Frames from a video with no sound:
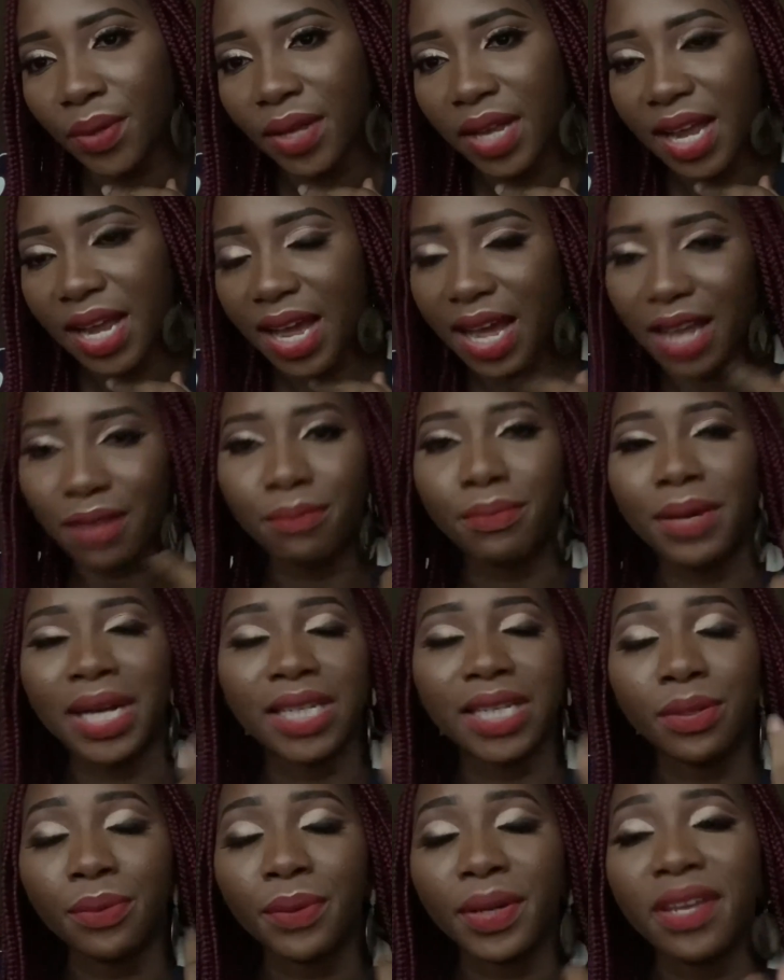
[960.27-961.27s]
And by
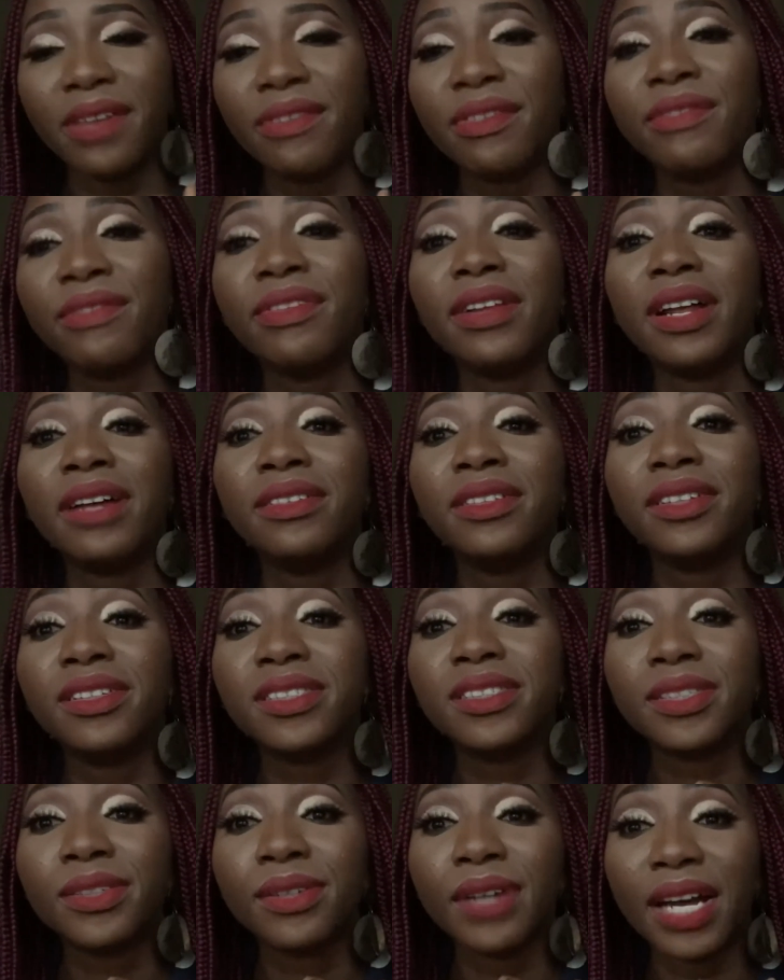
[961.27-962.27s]
the way, if you've not done
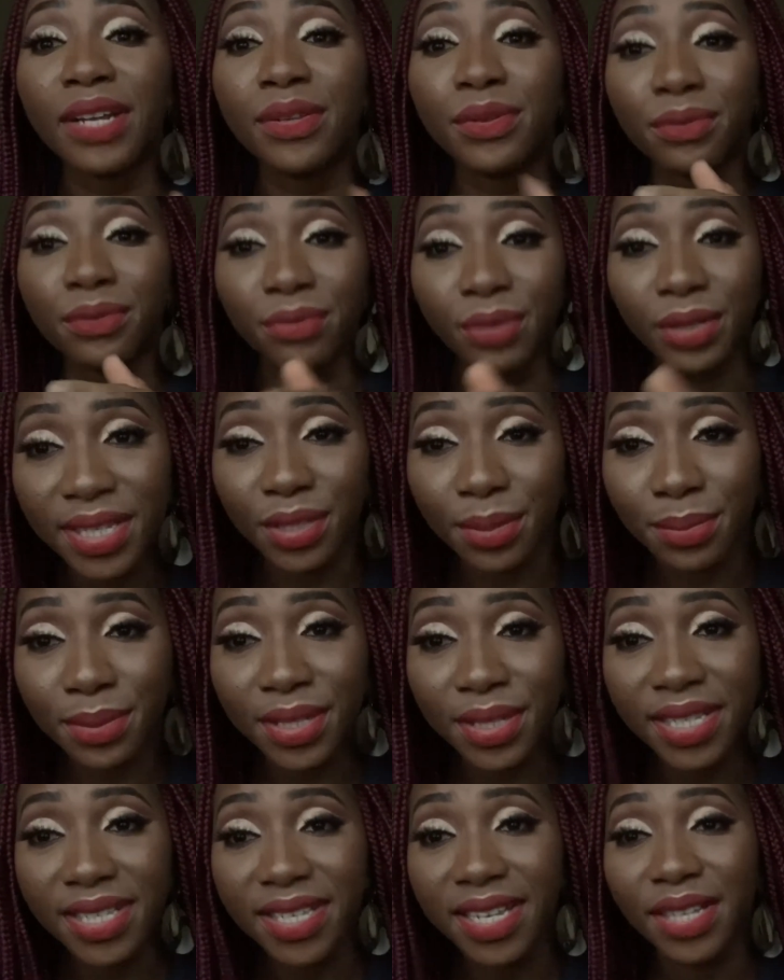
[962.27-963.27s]
so and you've watched up to
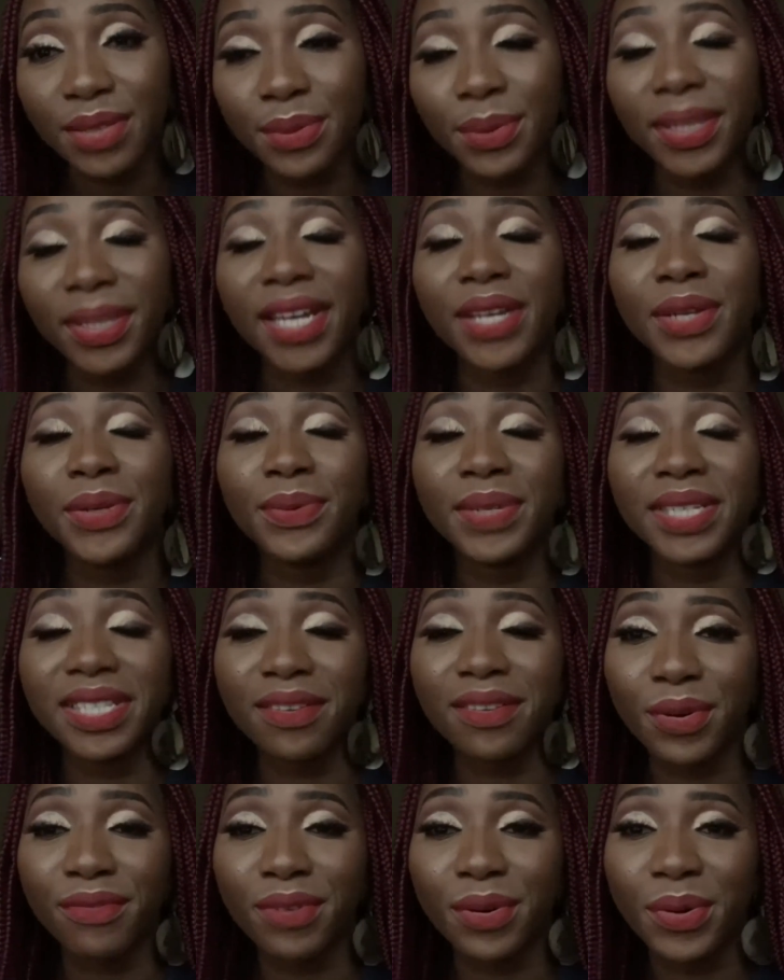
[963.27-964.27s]
this end, what are you waiting
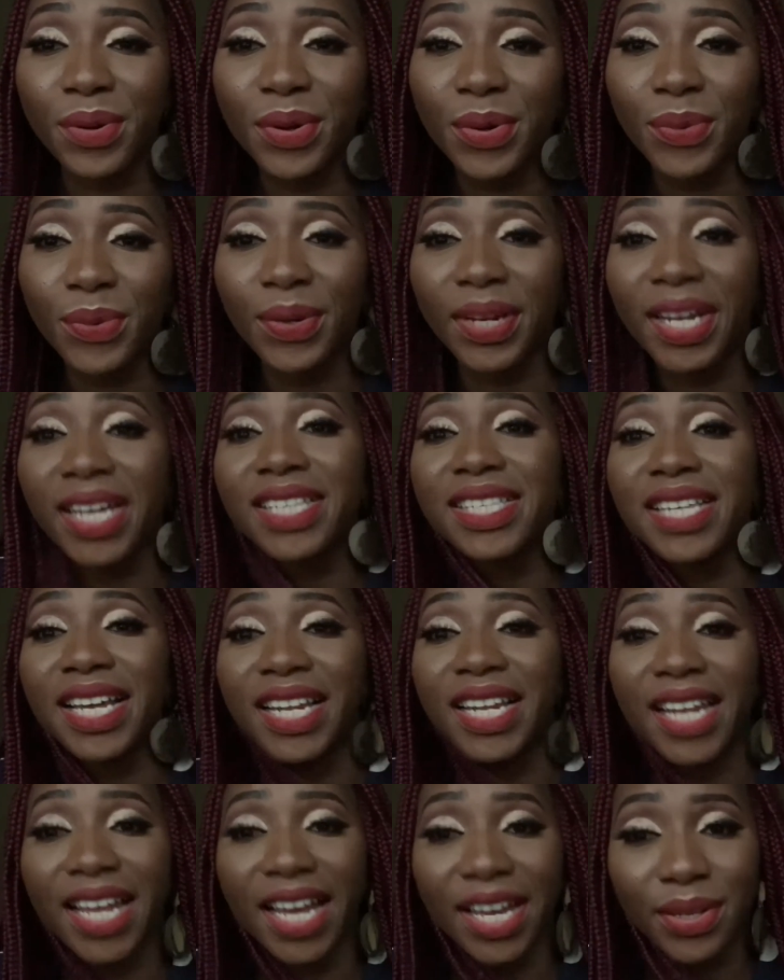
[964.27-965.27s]
for? What
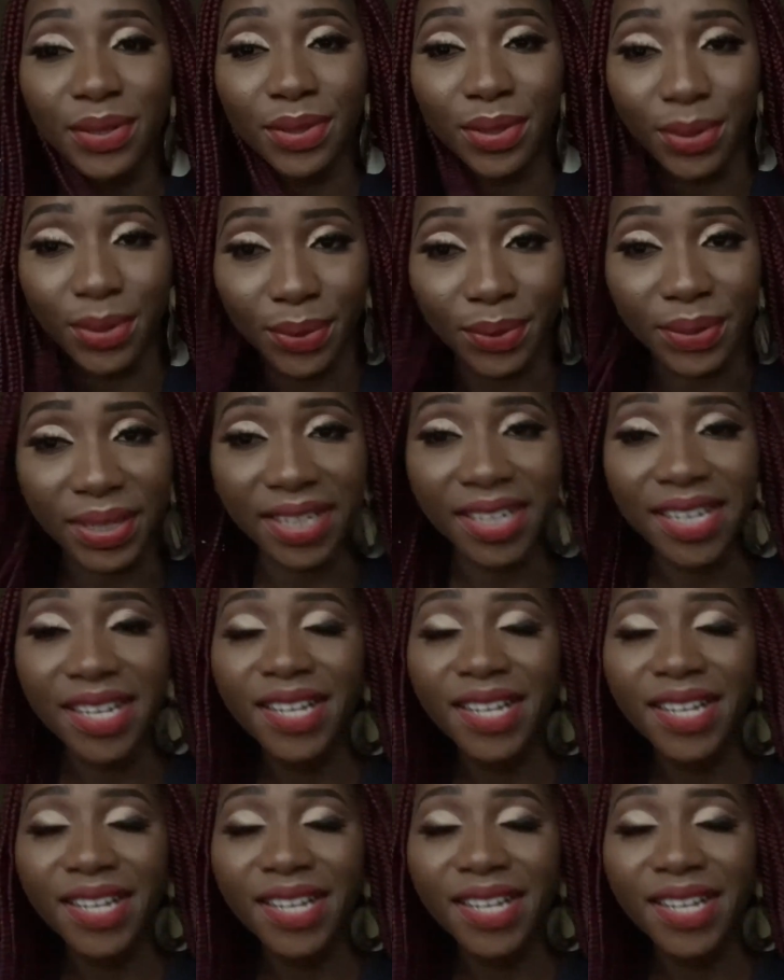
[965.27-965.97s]
exactly are you doing?